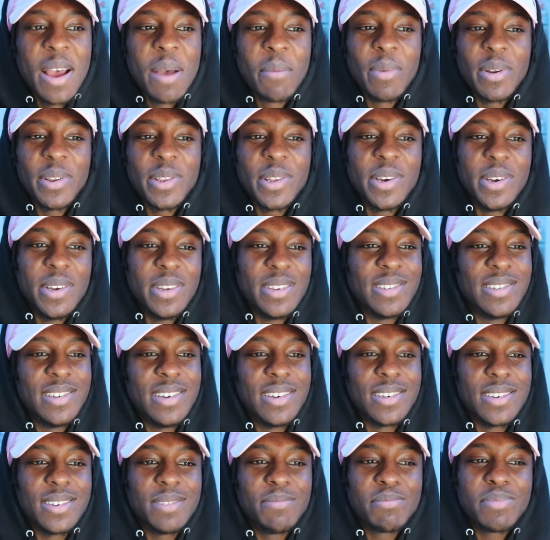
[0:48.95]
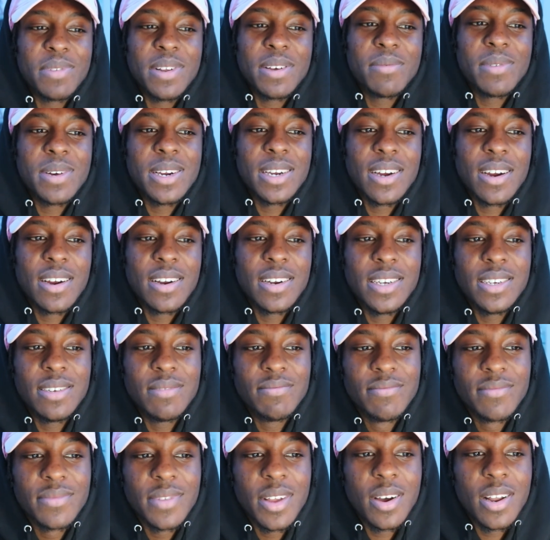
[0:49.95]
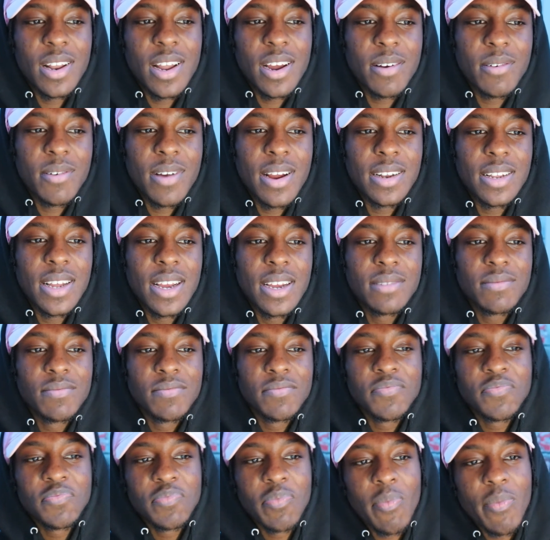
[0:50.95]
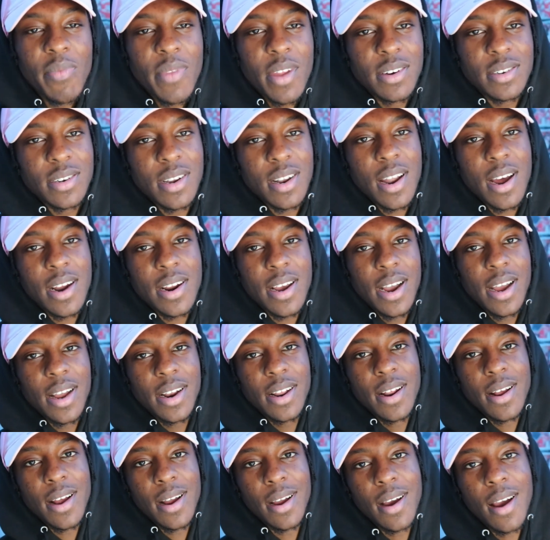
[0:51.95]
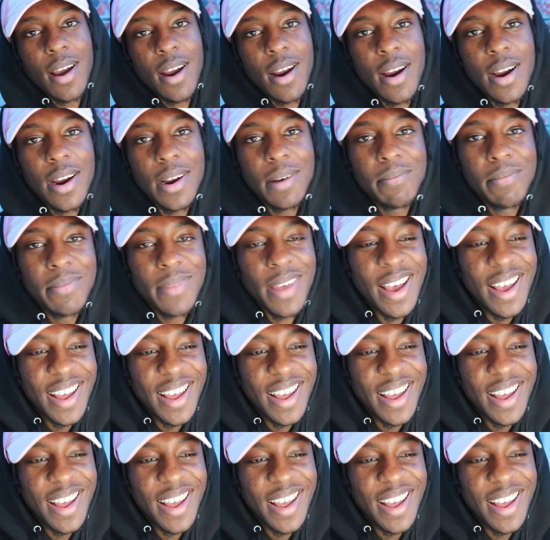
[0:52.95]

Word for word: But the Playboy Cardi, a lot of red thing, that was a lot of editing, alright?